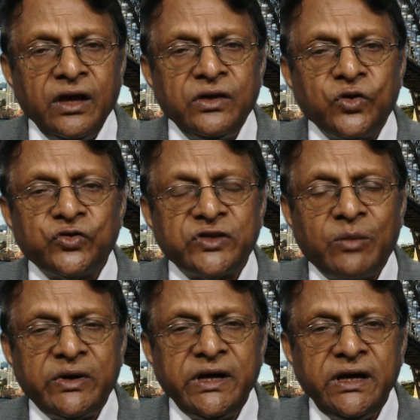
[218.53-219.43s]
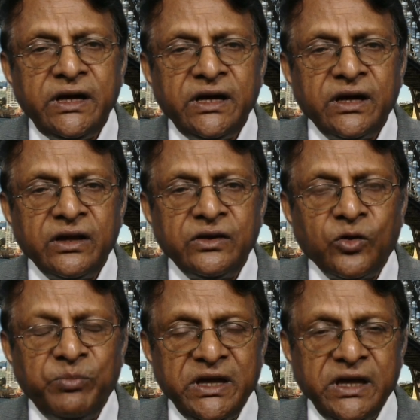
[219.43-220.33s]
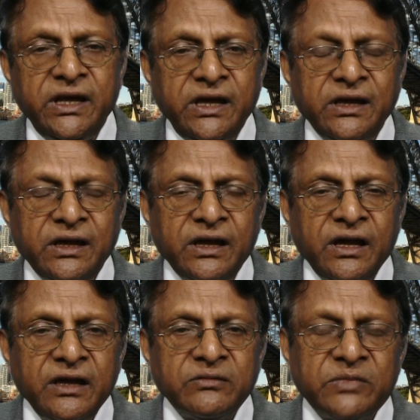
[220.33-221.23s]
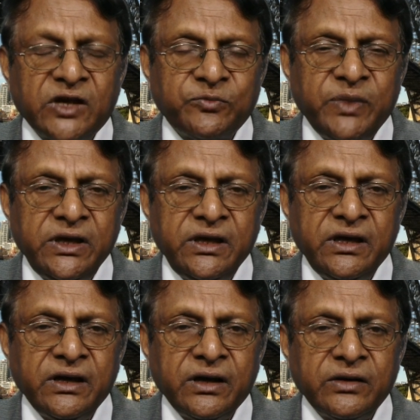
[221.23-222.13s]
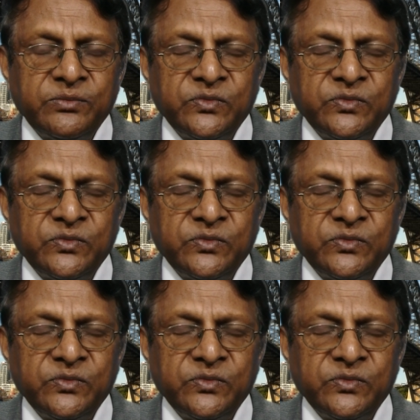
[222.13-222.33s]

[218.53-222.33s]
your summary, your beginning, must be